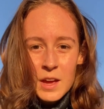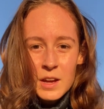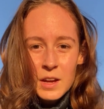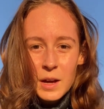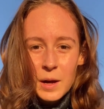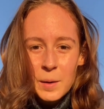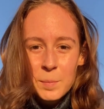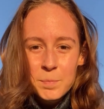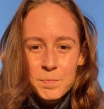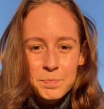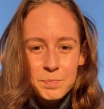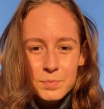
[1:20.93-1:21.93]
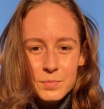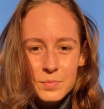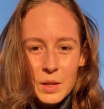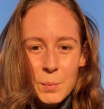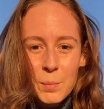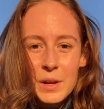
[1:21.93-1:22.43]
Um,
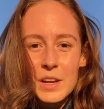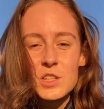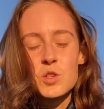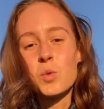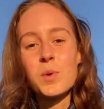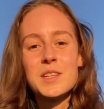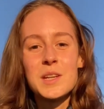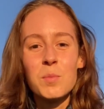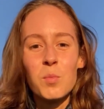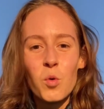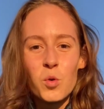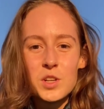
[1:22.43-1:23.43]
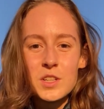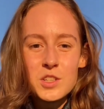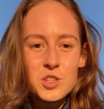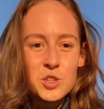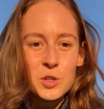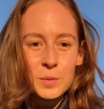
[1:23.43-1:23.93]
but it's always important
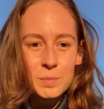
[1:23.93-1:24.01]
to